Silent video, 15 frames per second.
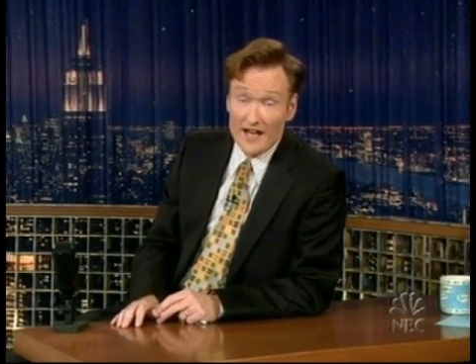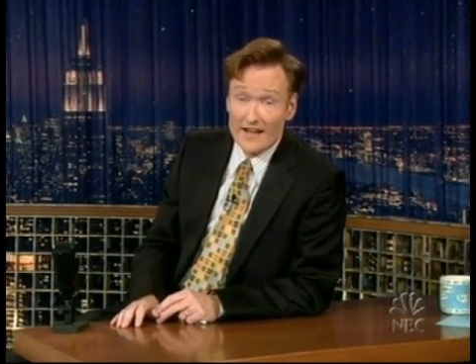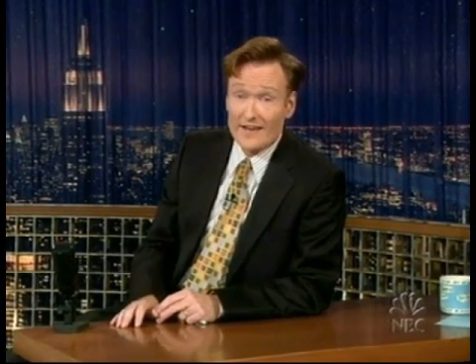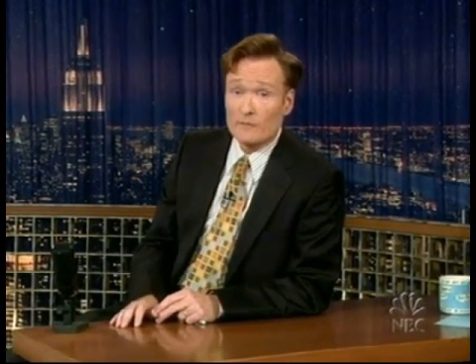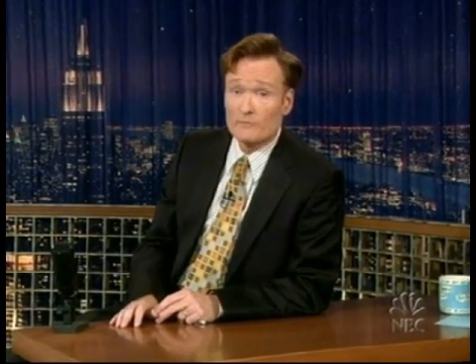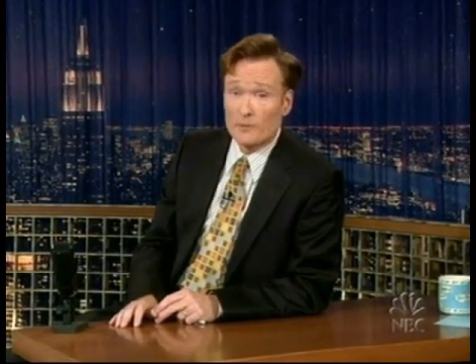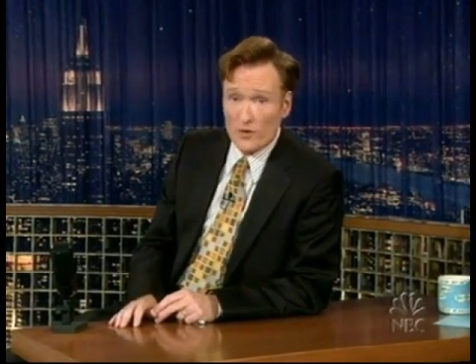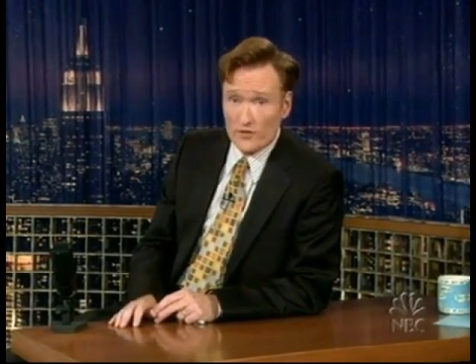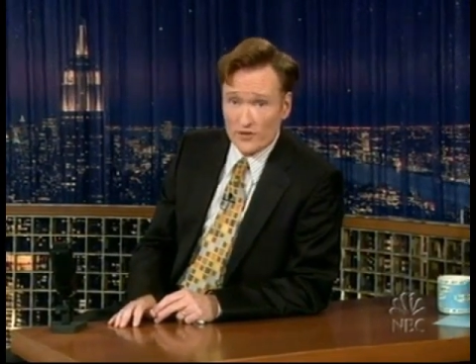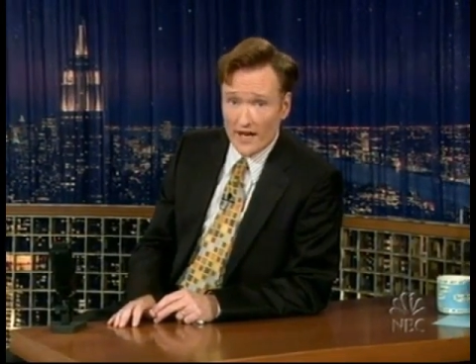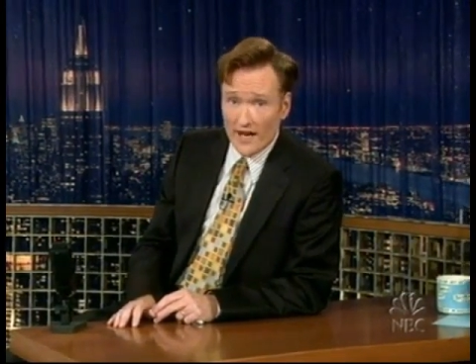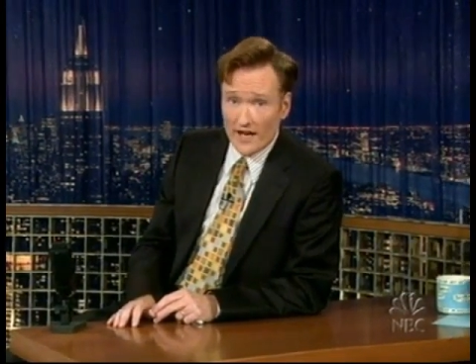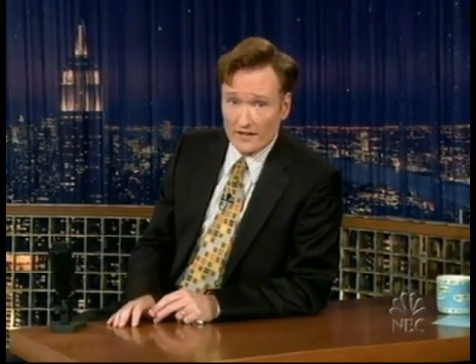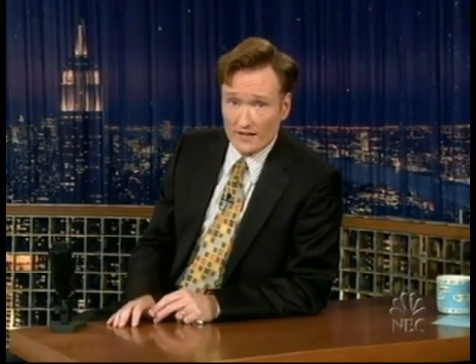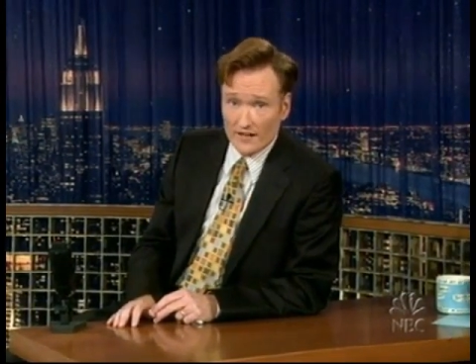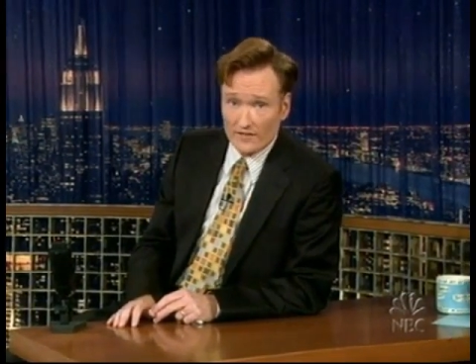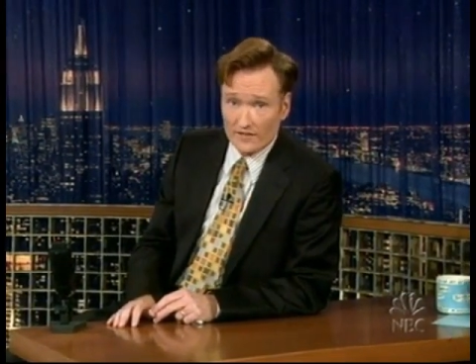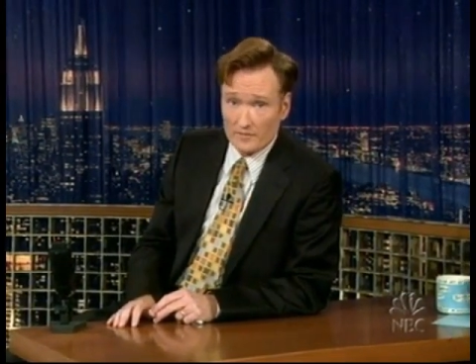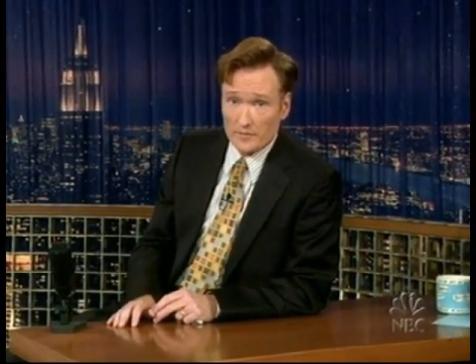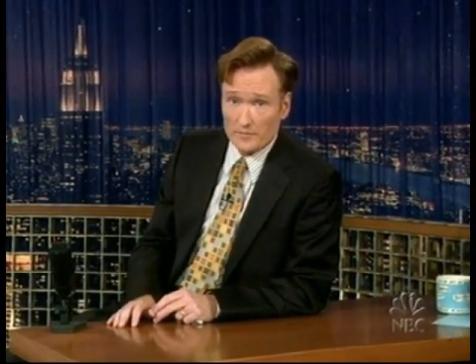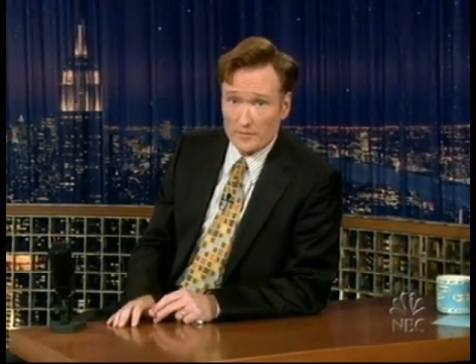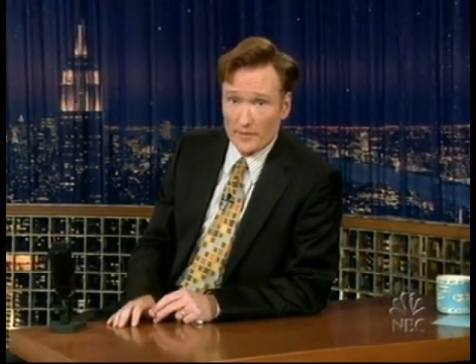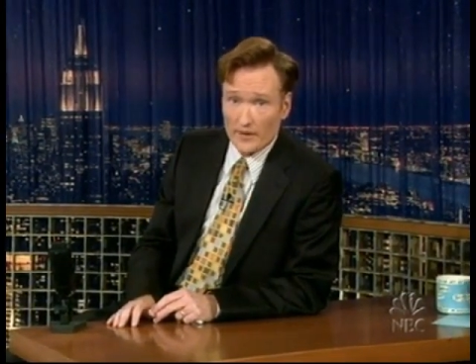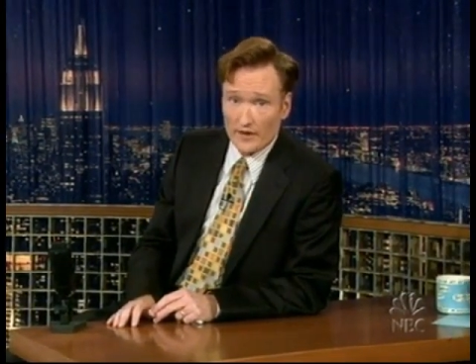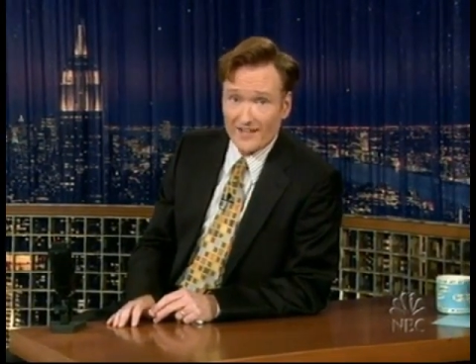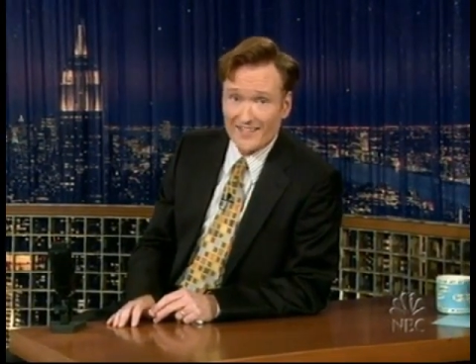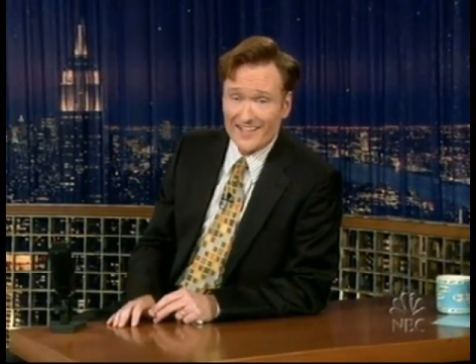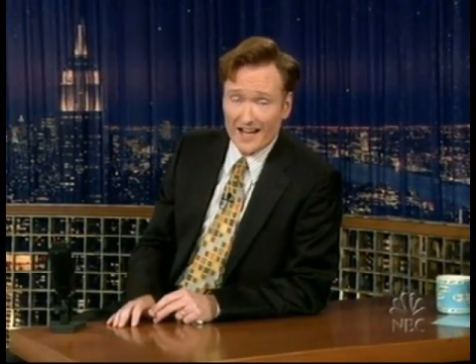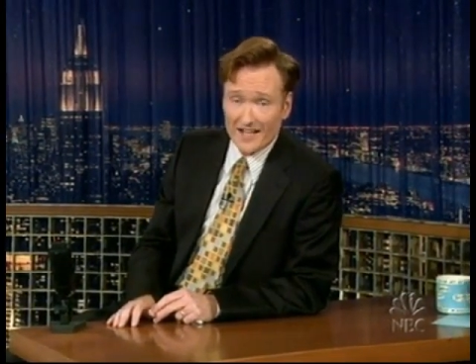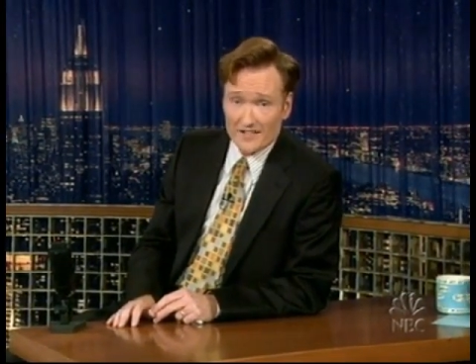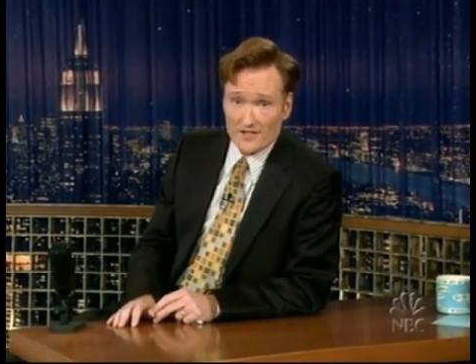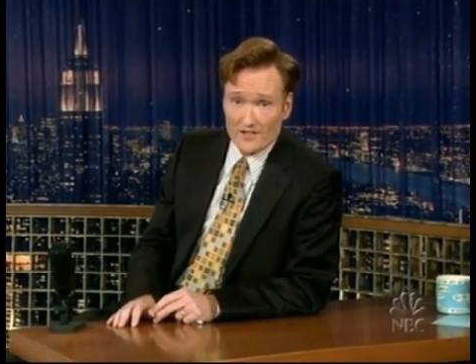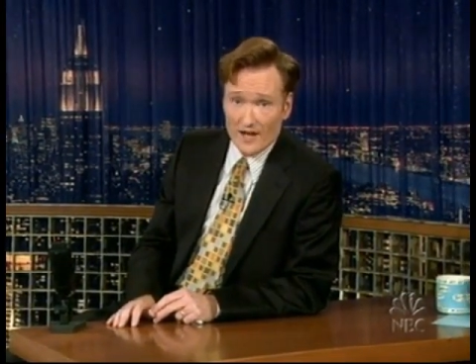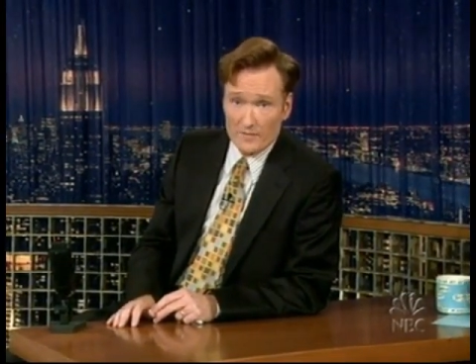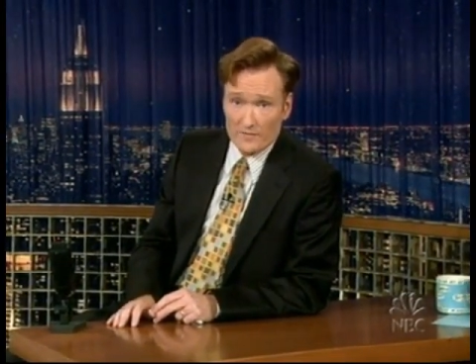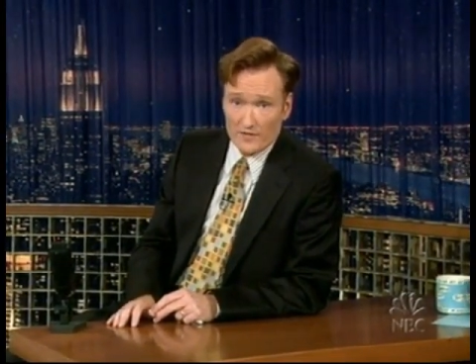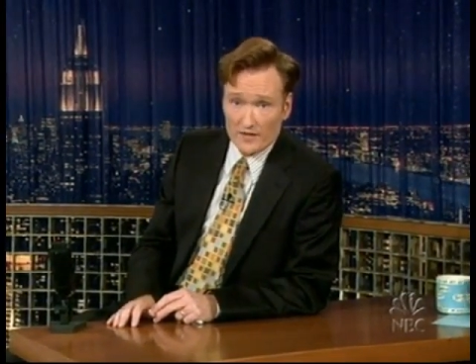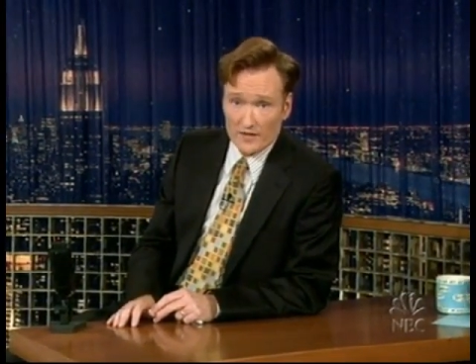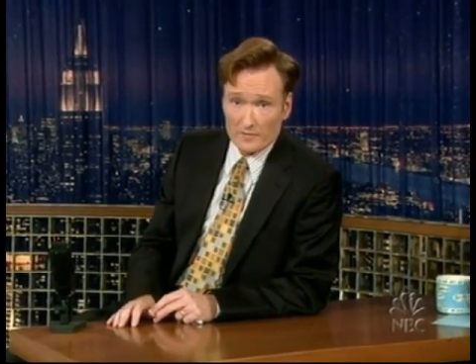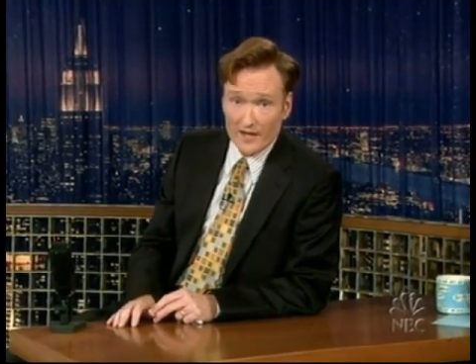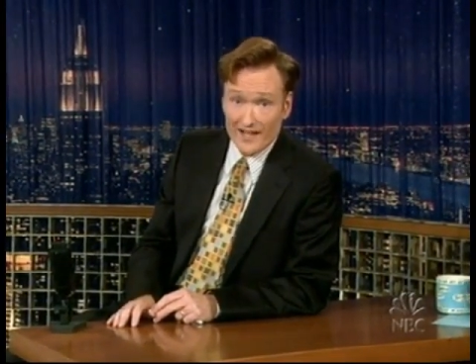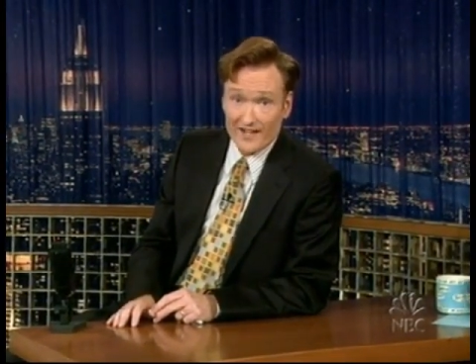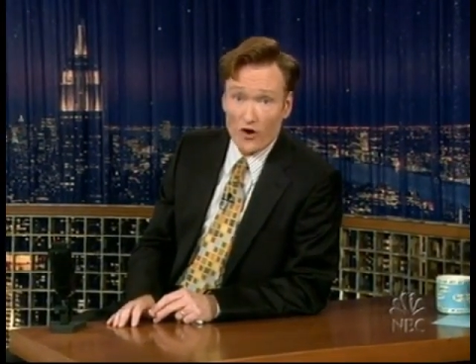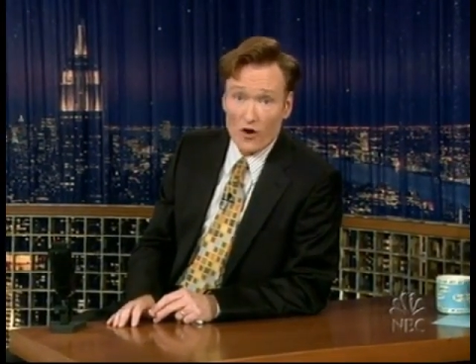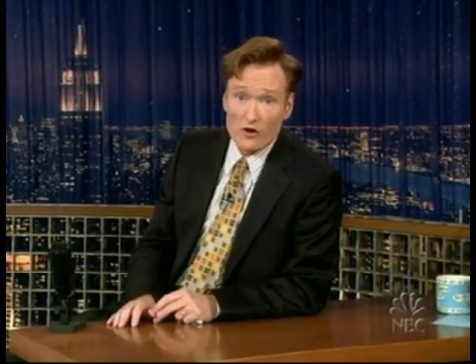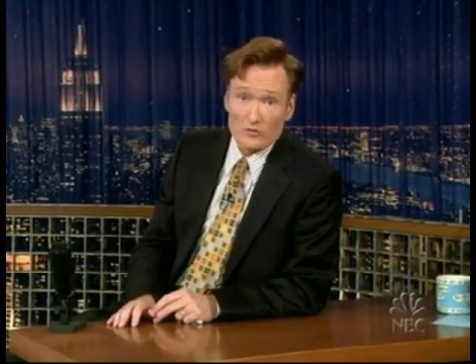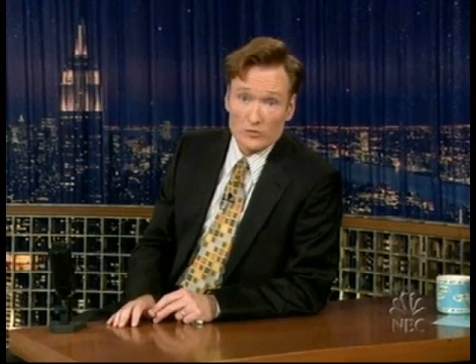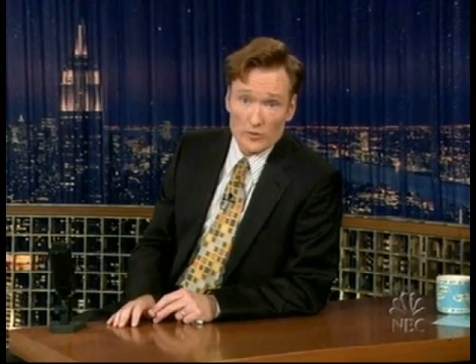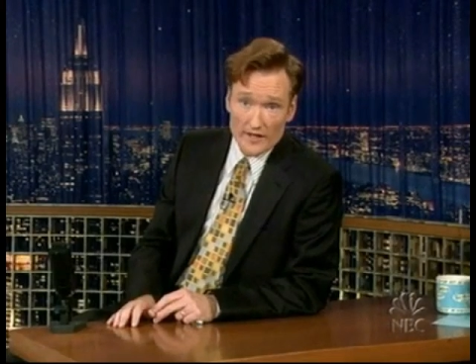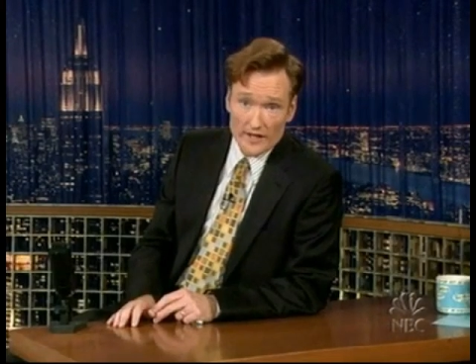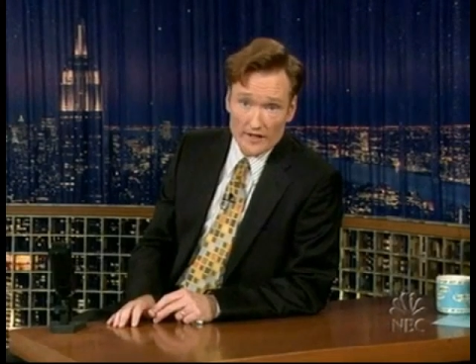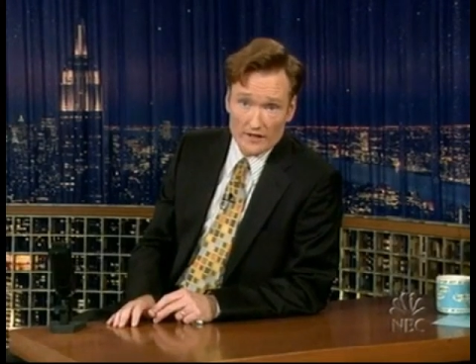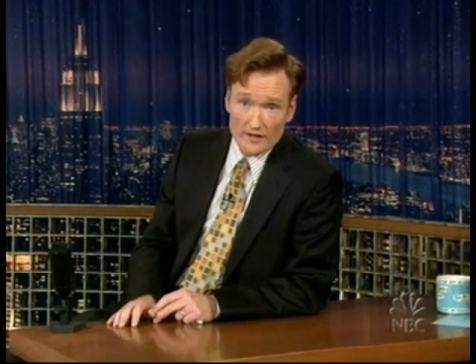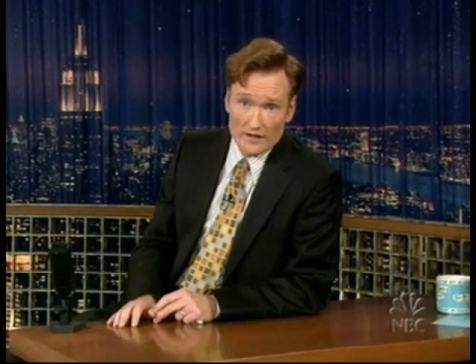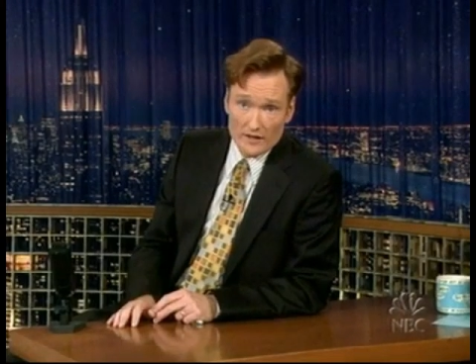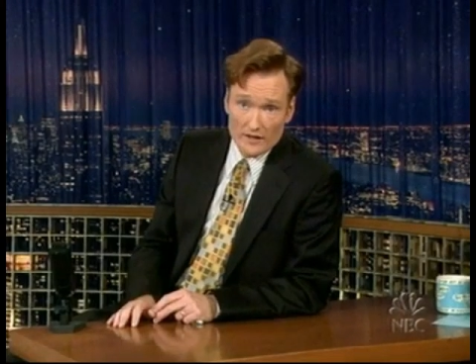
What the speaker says: Now, both candidates have been preparing nonstop for the debate all week.